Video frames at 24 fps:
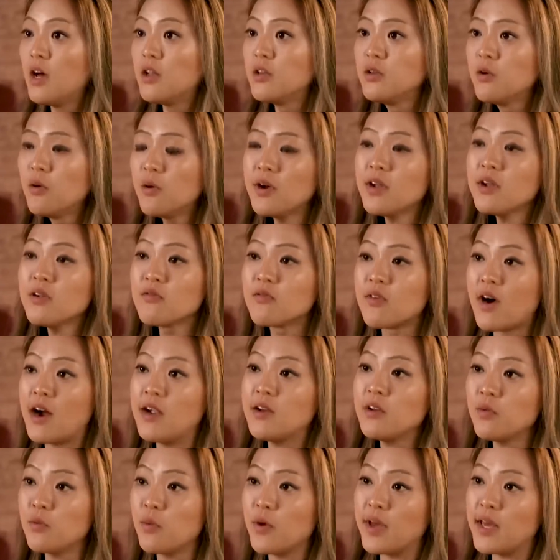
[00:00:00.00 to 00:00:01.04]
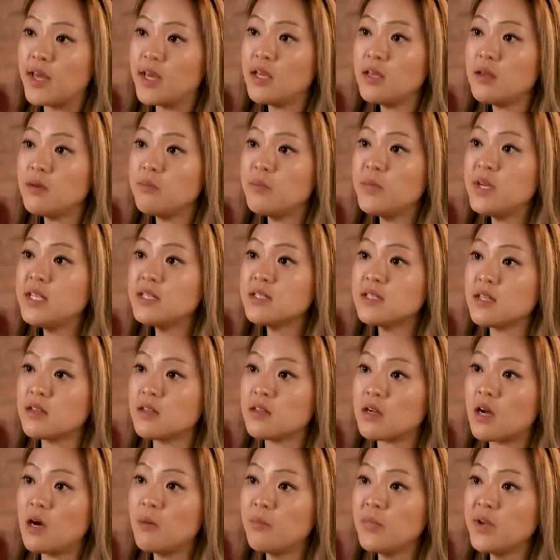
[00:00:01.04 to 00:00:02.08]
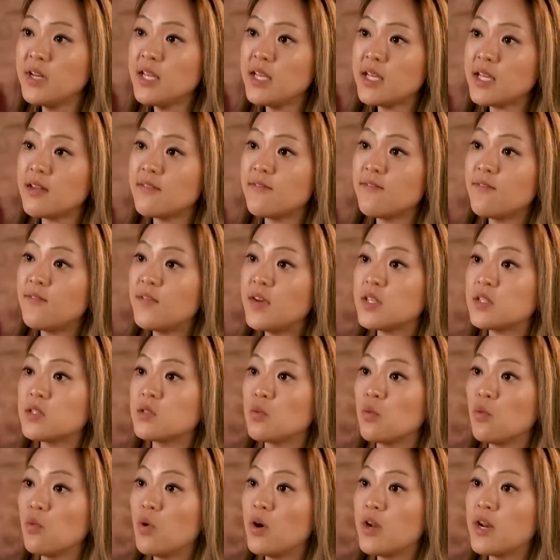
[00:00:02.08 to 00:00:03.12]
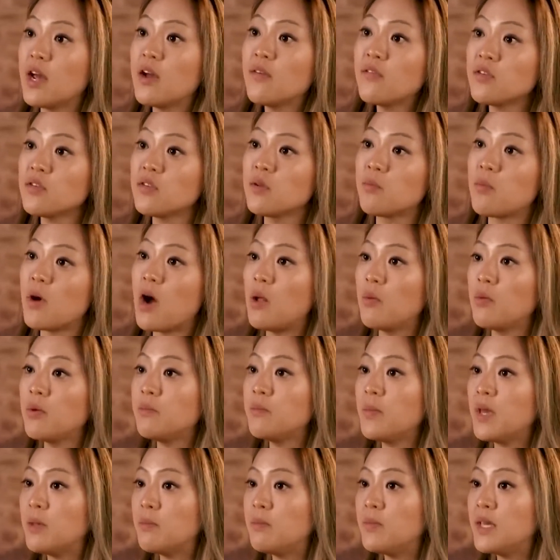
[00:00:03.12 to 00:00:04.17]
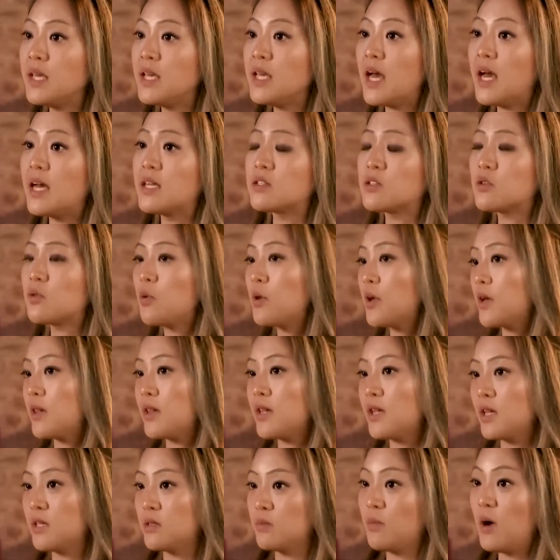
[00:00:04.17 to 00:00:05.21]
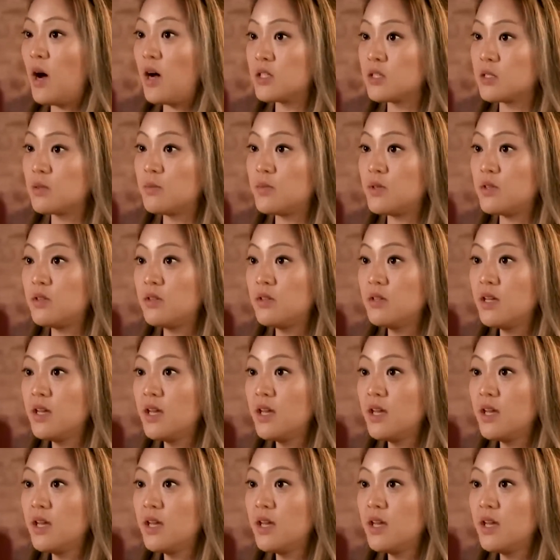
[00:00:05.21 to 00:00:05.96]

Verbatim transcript: Knowing right away means that the company can fix whatever the problem may be as quickly as possible.